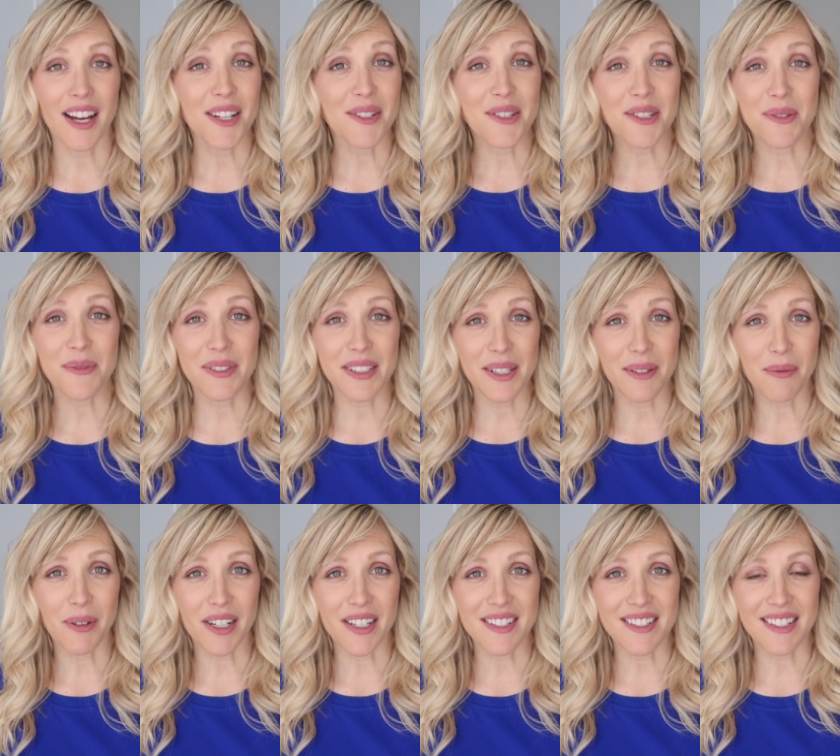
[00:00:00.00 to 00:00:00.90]
I just really
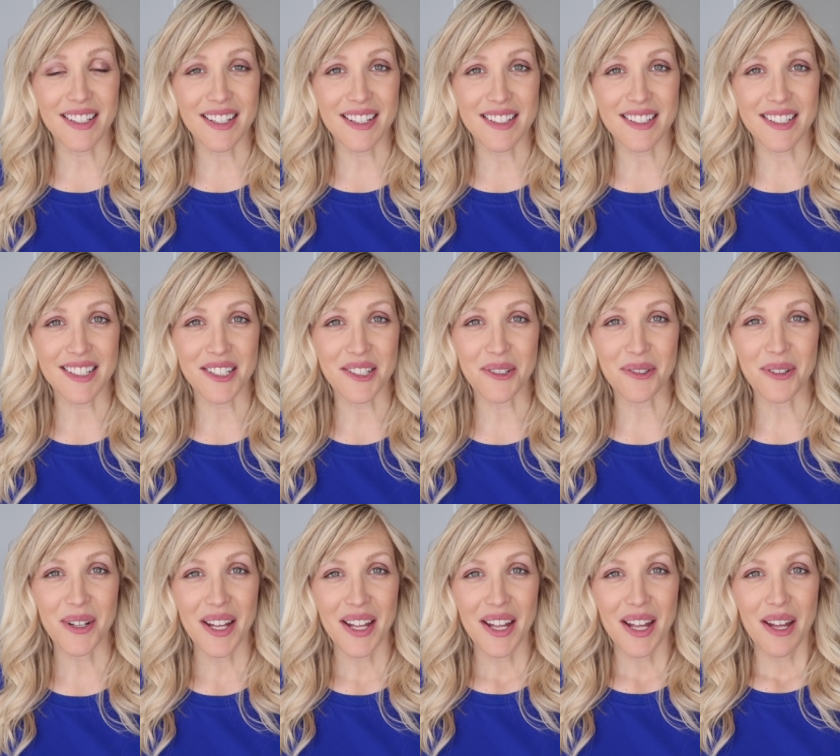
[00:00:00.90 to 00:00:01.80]
wanted to
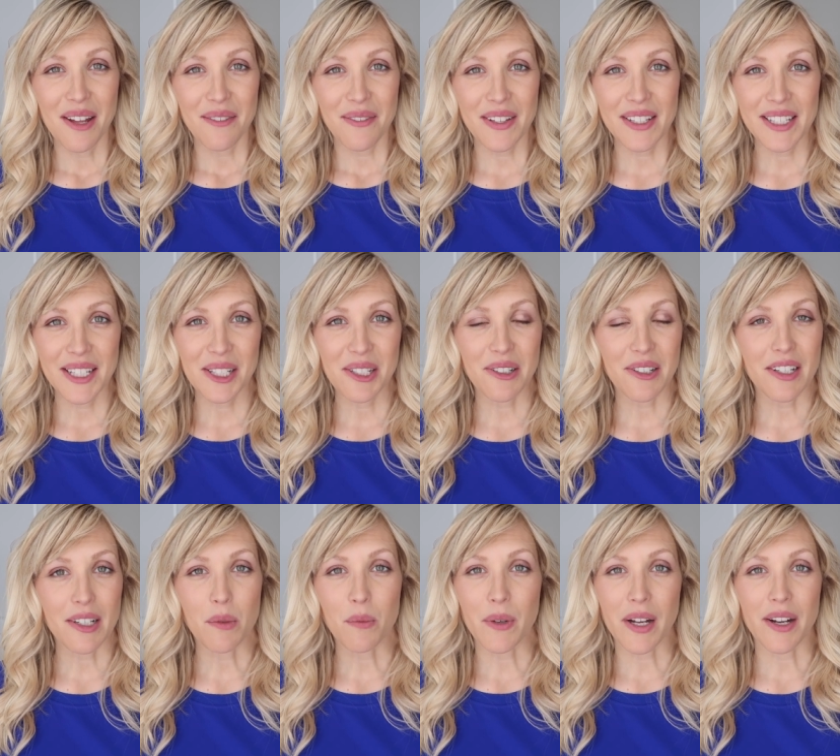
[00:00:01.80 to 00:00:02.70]
continue feeling
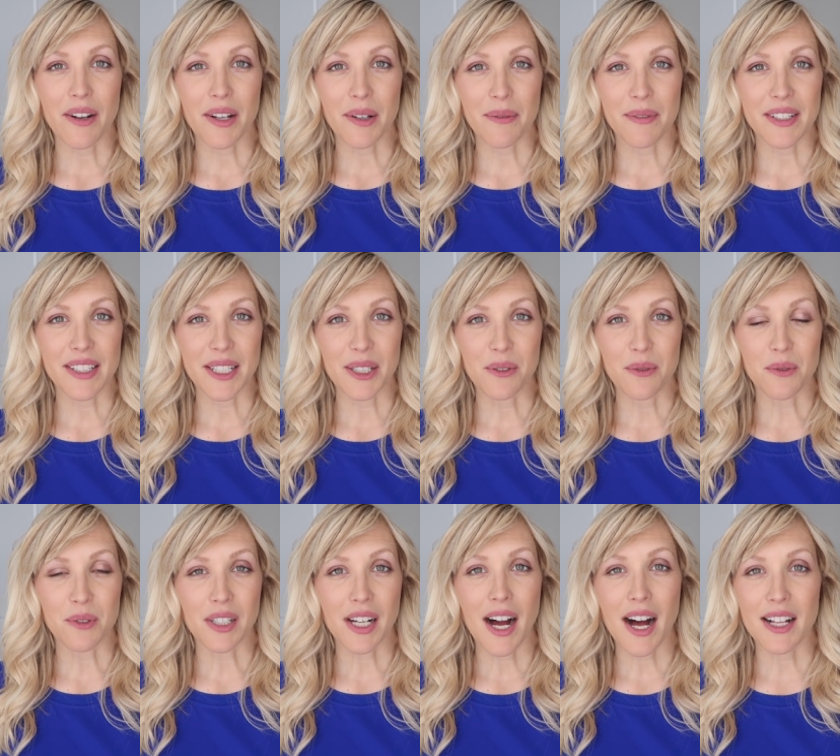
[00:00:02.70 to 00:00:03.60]
good and wearing really
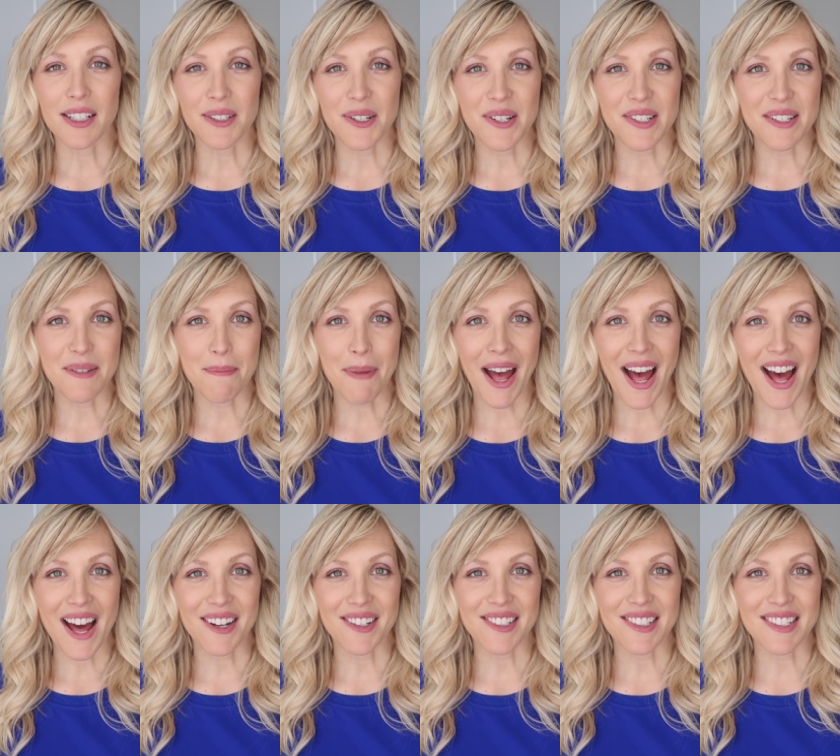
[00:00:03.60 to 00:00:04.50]
cool colors and
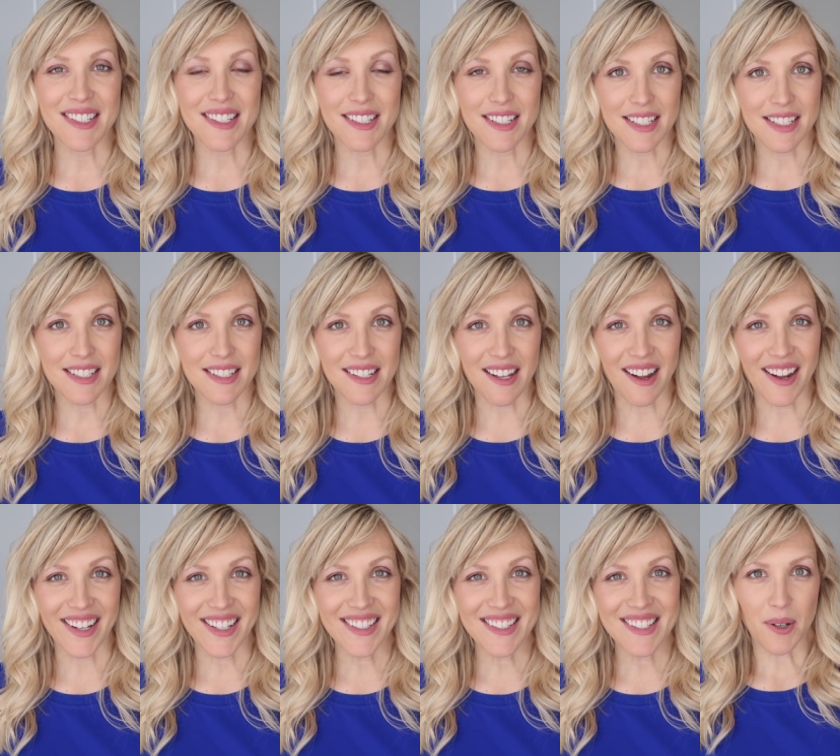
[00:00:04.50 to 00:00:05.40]
patterns and
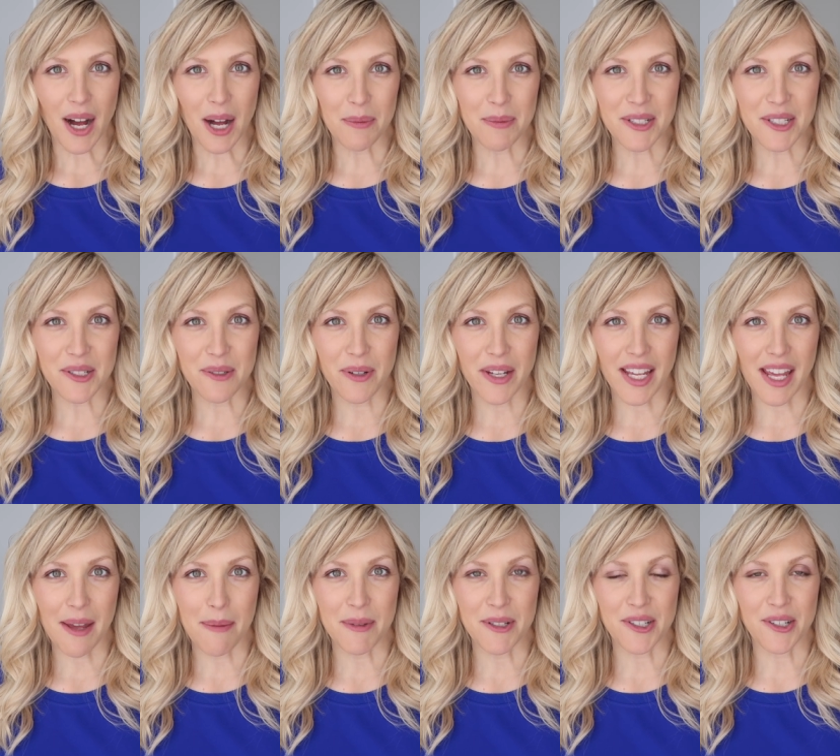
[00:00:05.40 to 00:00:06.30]
designs. So I'll be doing
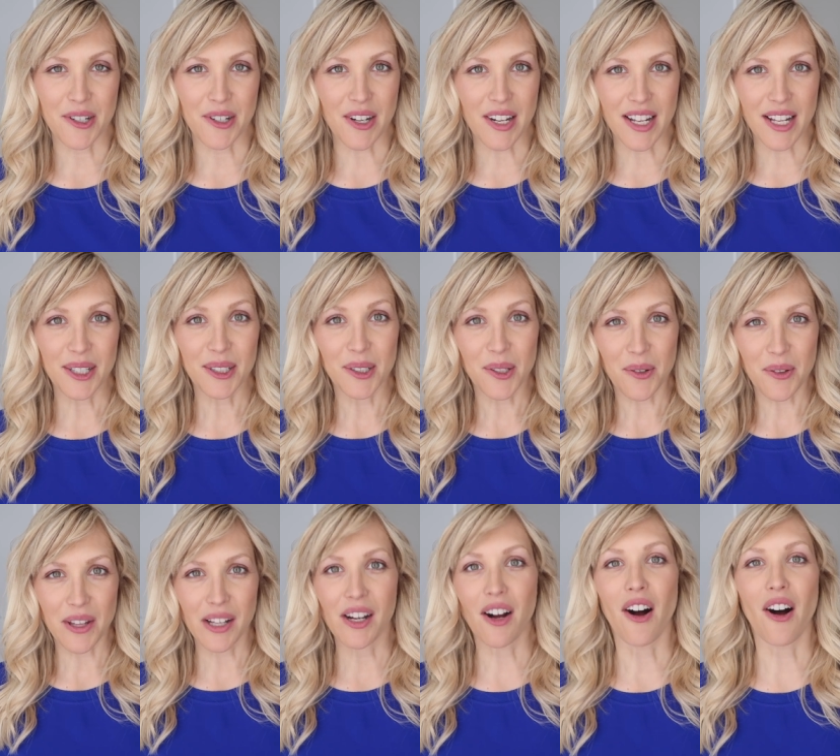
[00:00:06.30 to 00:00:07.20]
a maternity
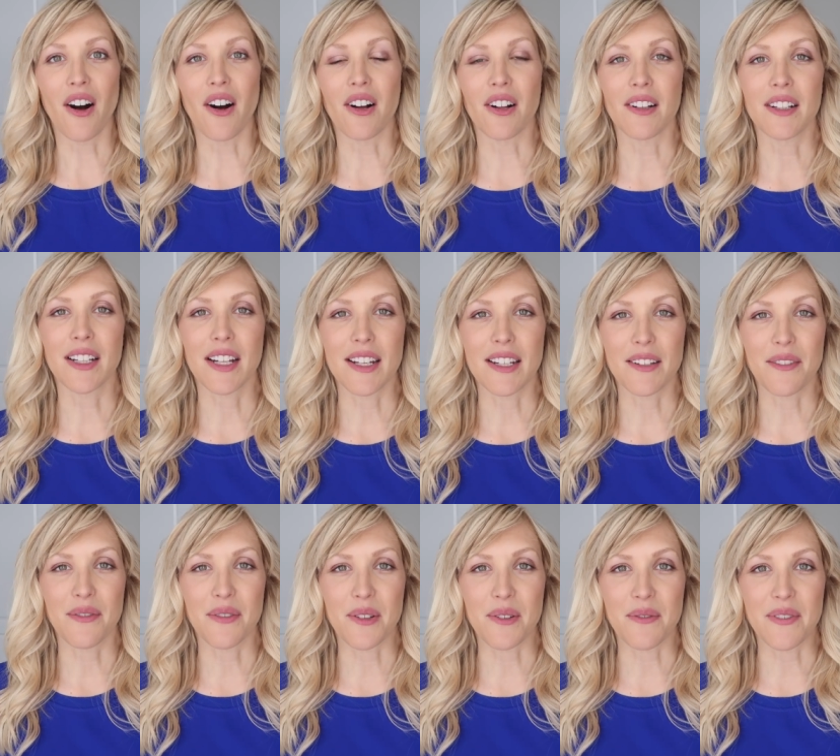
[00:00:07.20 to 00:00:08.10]
clothing haul in
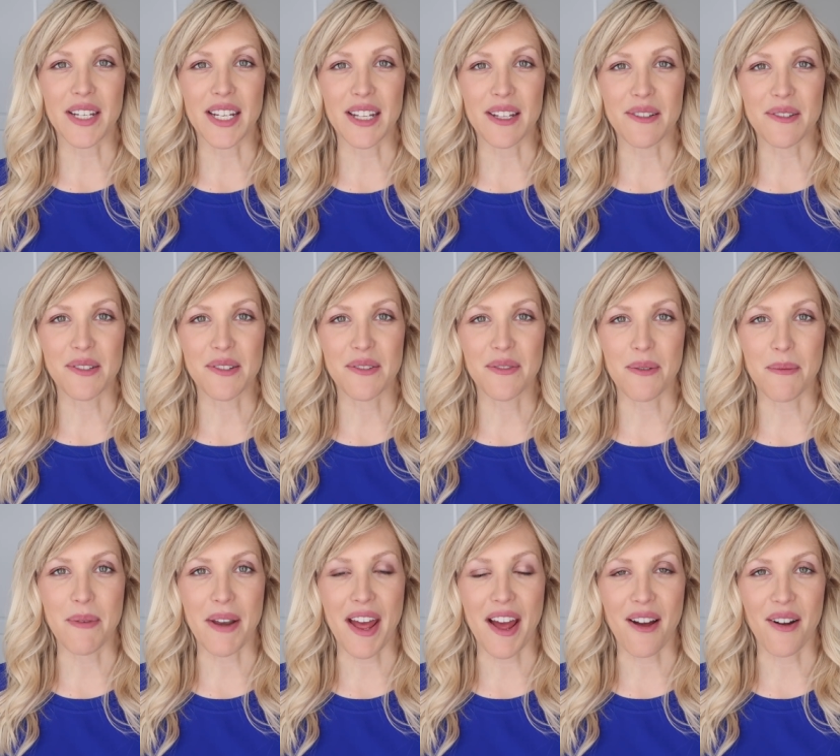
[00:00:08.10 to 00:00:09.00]
a few videos
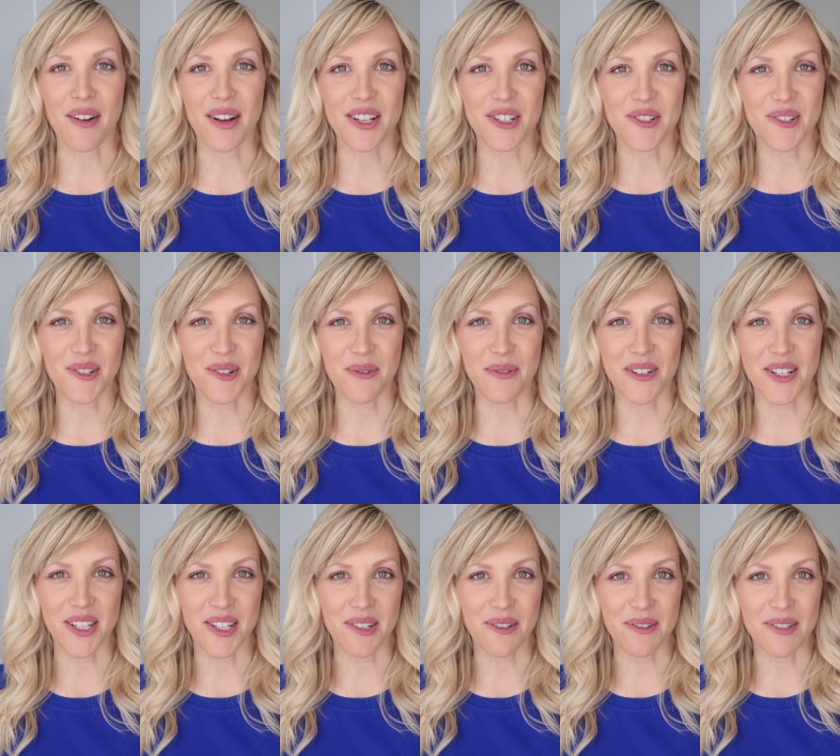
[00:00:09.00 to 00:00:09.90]
from now and
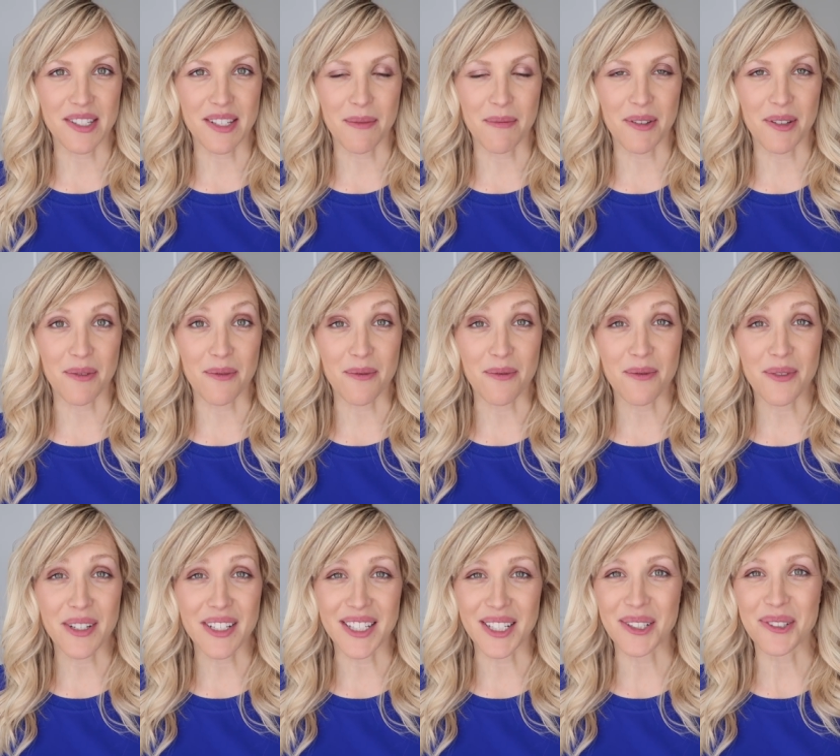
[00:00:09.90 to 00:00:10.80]
showing you some of the
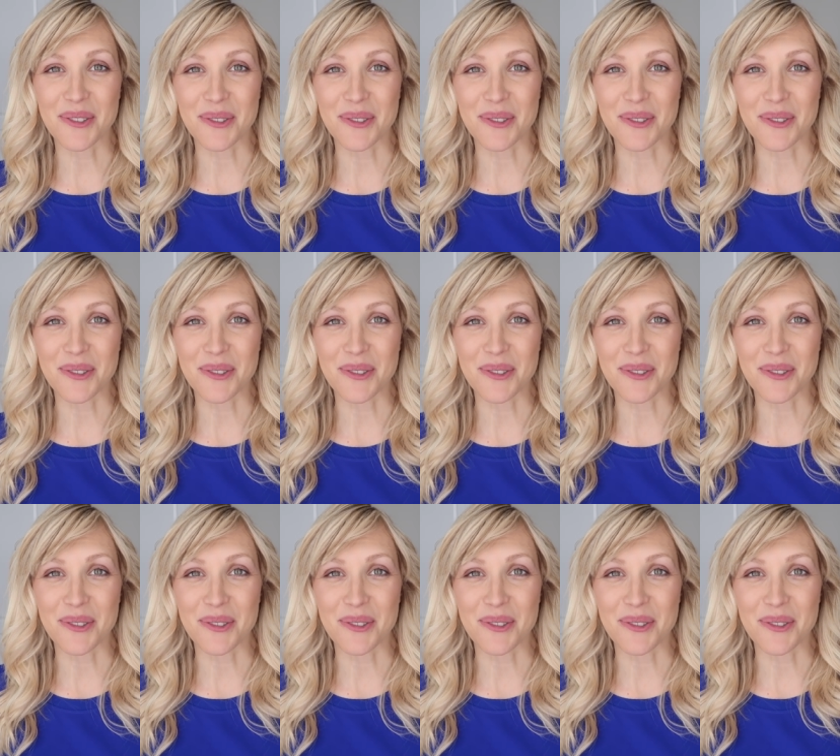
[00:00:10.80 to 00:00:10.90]
really